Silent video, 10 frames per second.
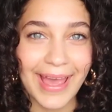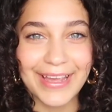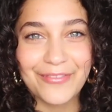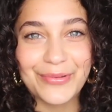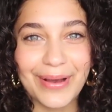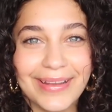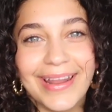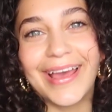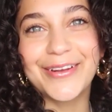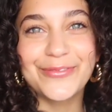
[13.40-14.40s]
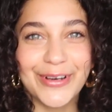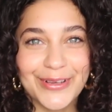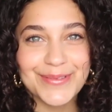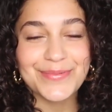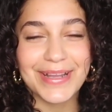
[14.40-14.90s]
Hey everyone, and
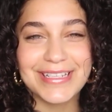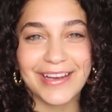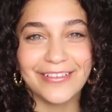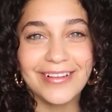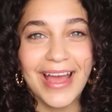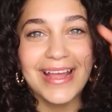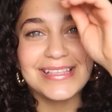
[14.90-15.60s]
welcome to my channel.